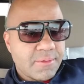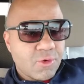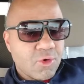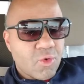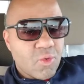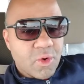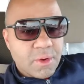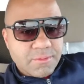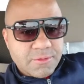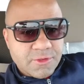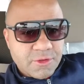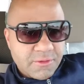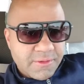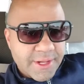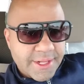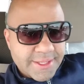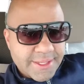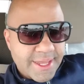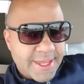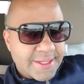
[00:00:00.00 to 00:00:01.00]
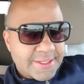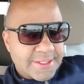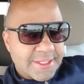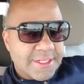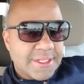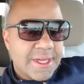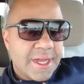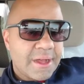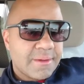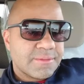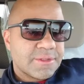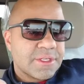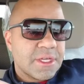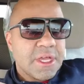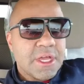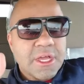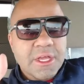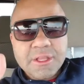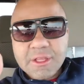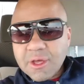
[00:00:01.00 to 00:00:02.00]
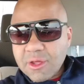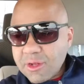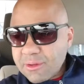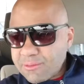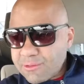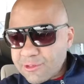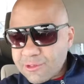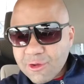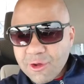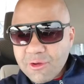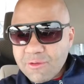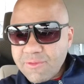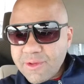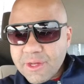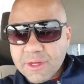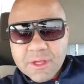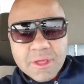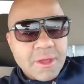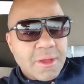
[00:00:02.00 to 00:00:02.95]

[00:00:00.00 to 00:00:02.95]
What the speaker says: who observe it, like the SE DOMs, they'll observe it,